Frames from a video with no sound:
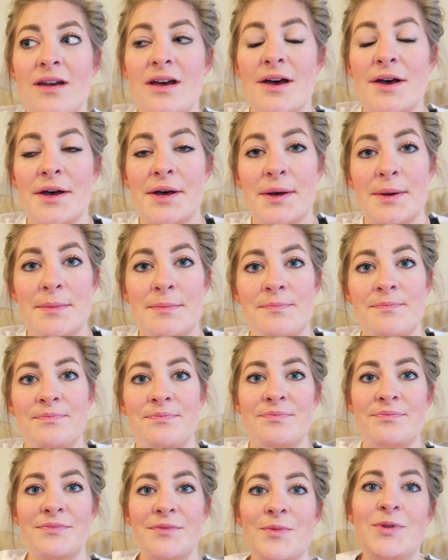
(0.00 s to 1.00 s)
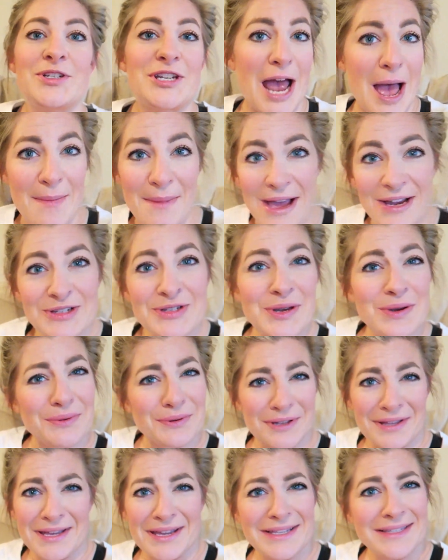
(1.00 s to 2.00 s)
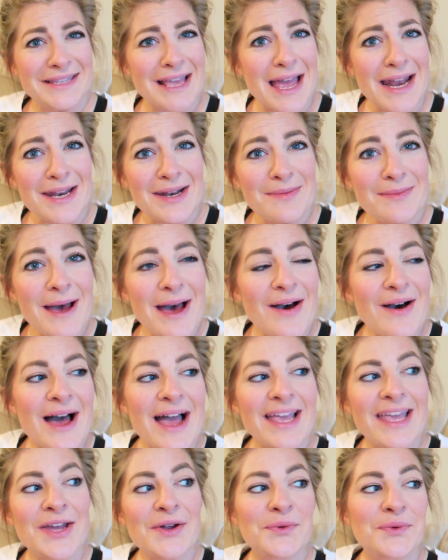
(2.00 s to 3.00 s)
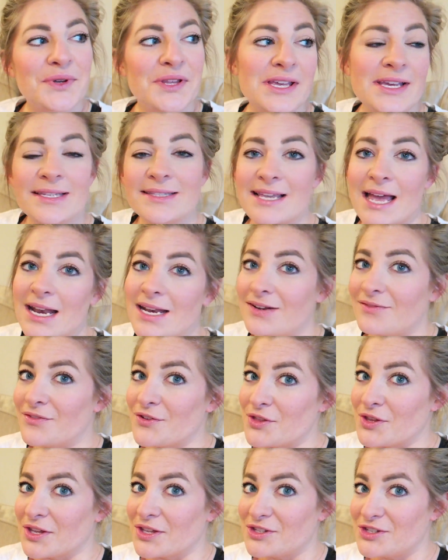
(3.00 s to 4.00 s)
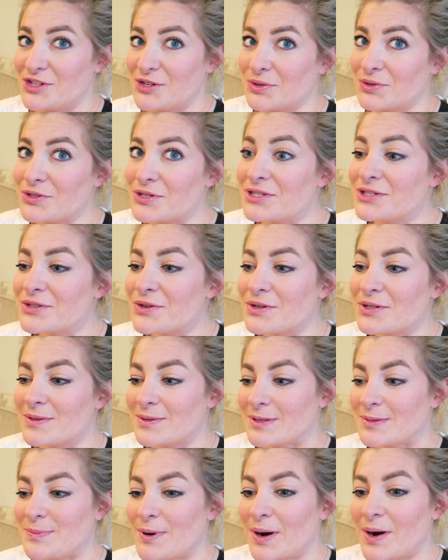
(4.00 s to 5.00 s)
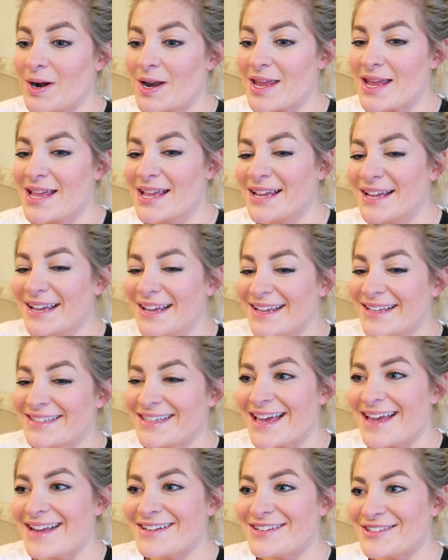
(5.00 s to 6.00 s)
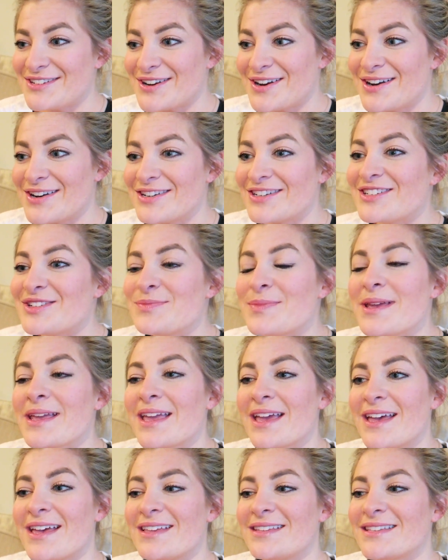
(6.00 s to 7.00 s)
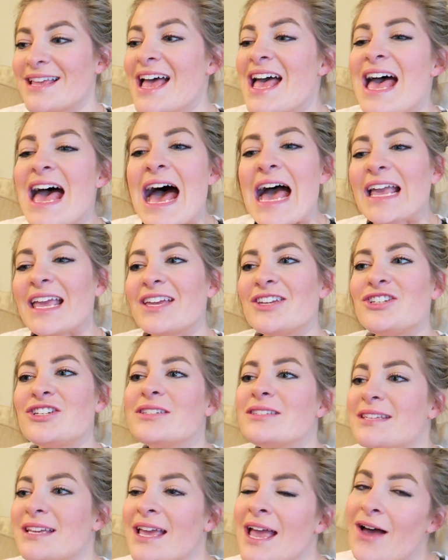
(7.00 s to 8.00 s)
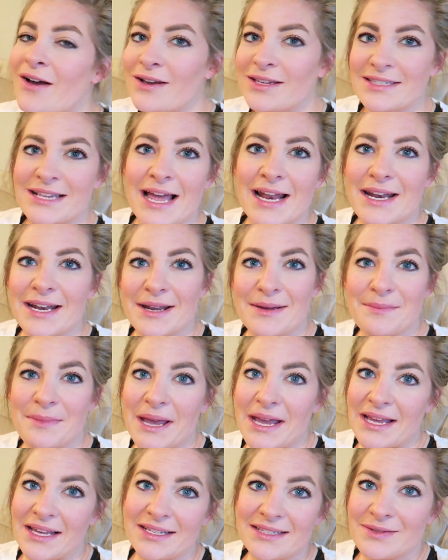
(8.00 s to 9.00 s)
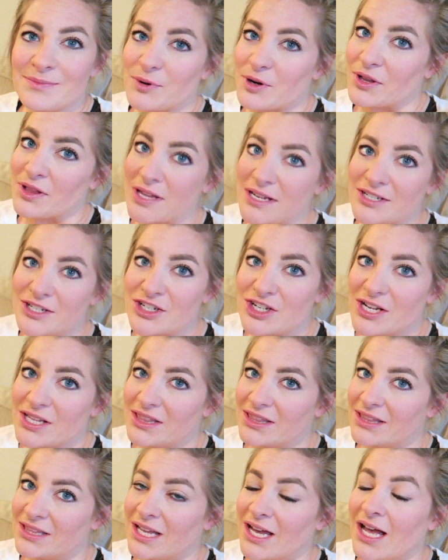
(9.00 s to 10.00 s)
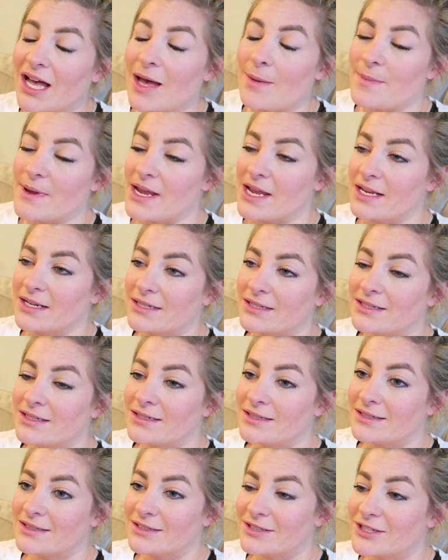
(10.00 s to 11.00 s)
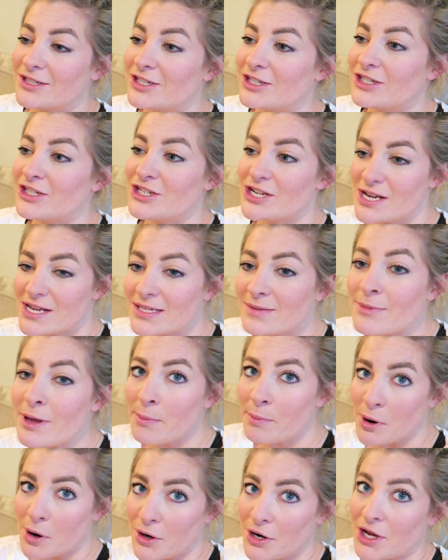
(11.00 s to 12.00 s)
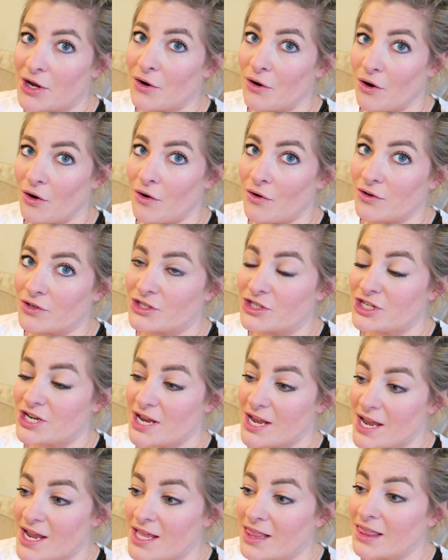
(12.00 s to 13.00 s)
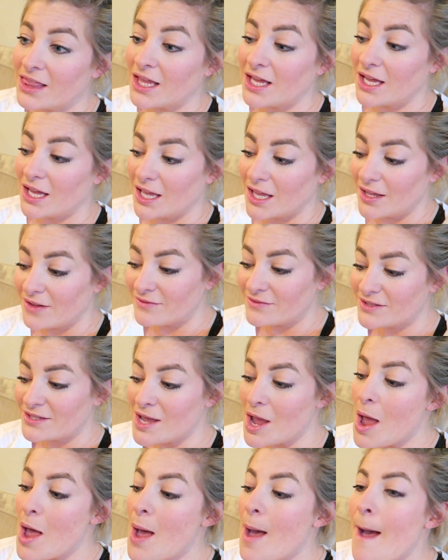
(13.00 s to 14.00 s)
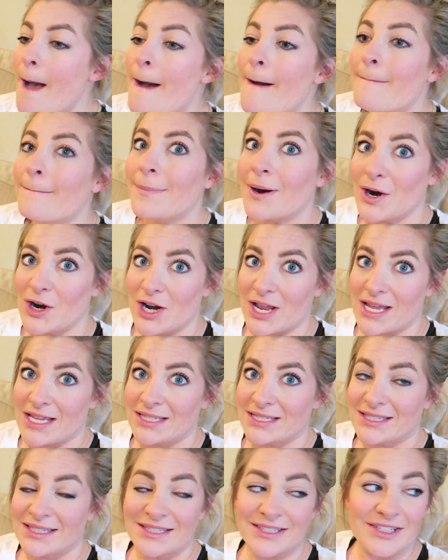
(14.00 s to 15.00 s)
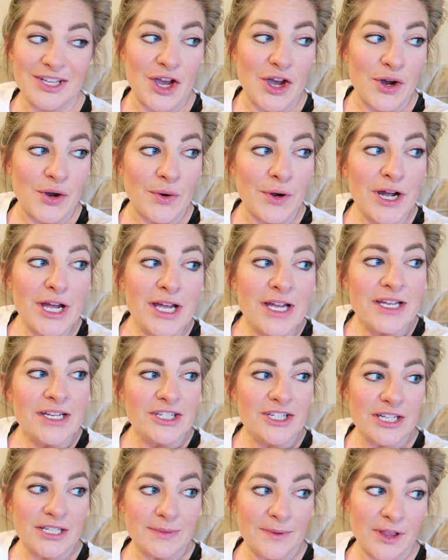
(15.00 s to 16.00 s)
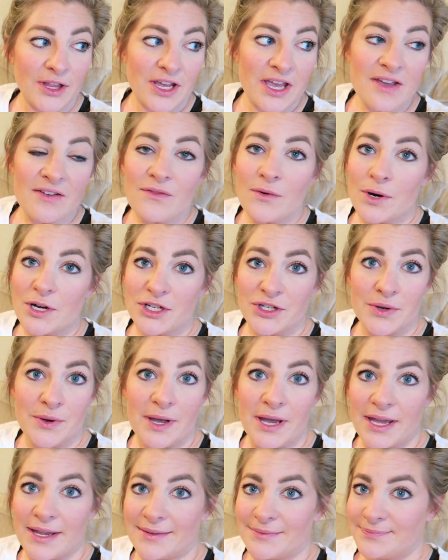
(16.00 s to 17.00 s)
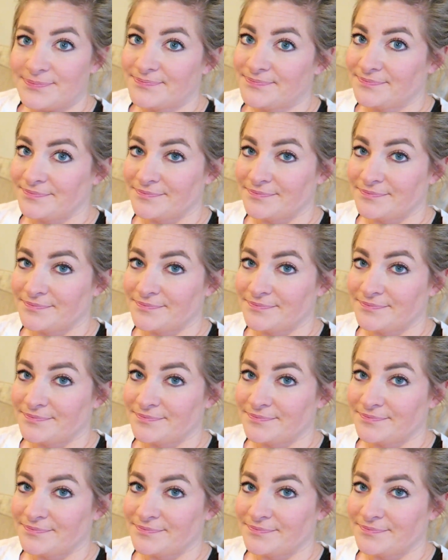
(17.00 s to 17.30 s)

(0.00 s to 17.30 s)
um, which I'm actually really excited about. I get really excited for the children's Christmas party He's at church because I guess just seeing how excited it makes Brooklyn. She love, I mean, she is my party girl. She loves parties. So she's been looking forward to it